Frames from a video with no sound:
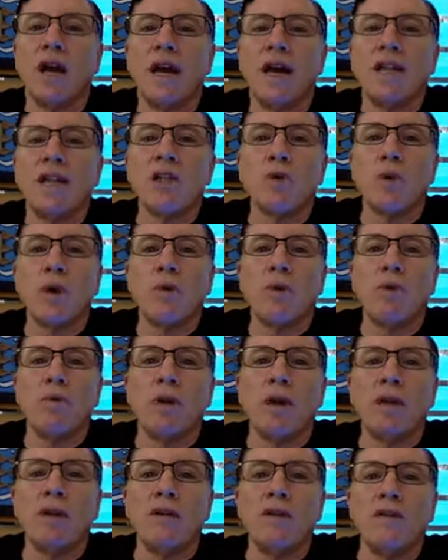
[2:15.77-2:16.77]
I just want to
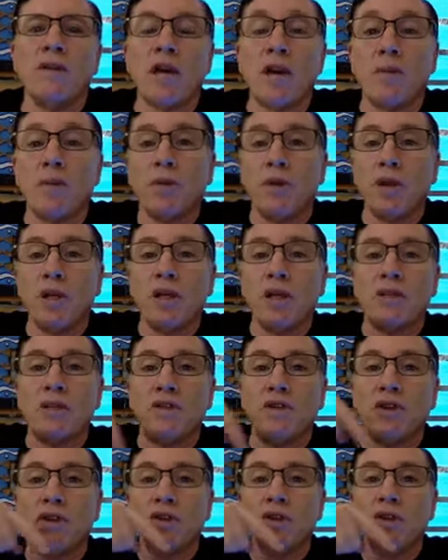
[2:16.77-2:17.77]
remind you of a couple of things. If
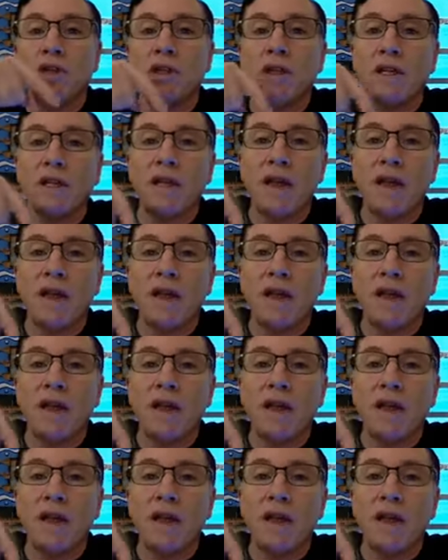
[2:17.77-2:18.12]
you could look